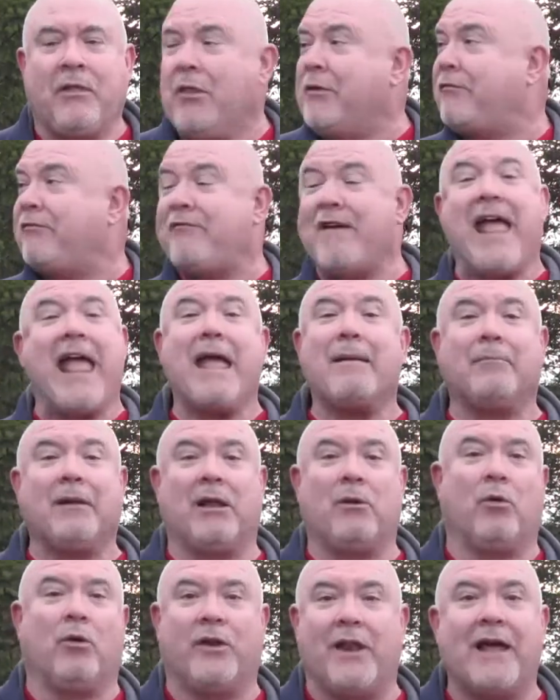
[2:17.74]
The
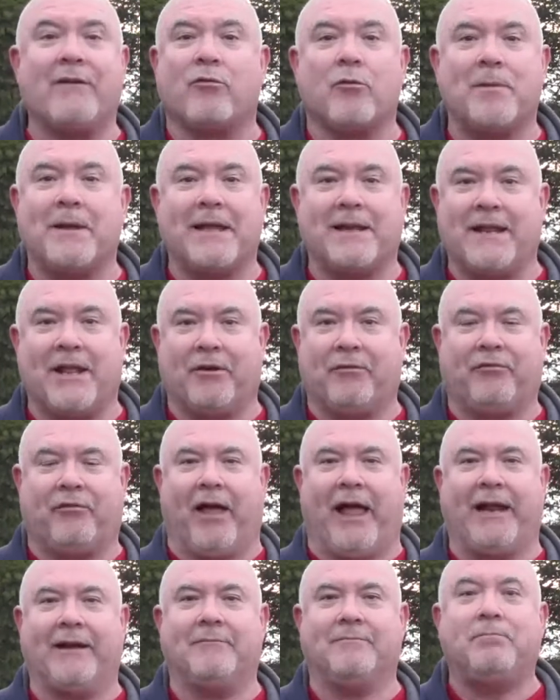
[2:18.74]
family will never be
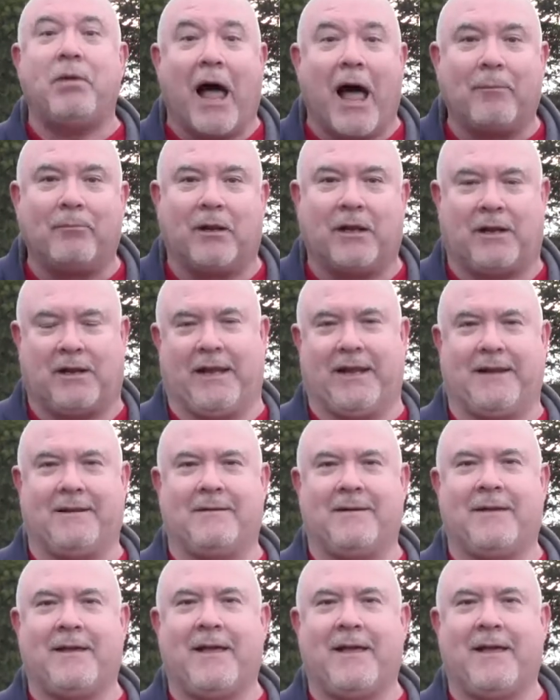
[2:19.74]
identified publicly.